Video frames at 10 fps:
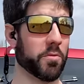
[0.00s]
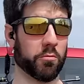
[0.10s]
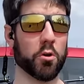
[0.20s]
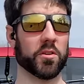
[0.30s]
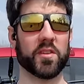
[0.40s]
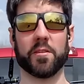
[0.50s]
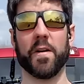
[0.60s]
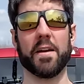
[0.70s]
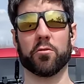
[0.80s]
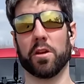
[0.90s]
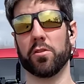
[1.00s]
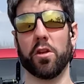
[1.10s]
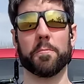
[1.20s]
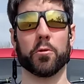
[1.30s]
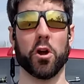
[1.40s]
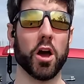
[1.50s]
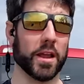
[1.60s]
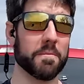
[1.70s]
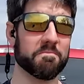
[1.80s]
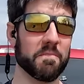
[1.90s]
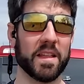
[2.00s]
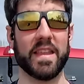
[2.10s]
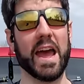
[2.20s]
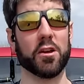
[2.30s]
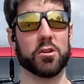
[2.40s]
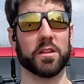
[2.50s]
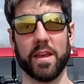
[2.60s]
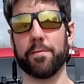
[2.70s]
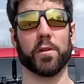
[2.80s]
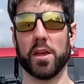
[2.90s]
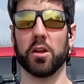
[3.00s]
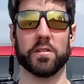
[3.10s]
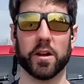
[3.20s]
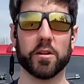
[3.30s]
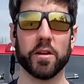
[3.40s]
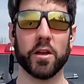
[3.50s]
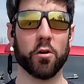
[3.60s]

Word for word: throw a 6.5 Grendel upper on it and now you can definitely hunt deer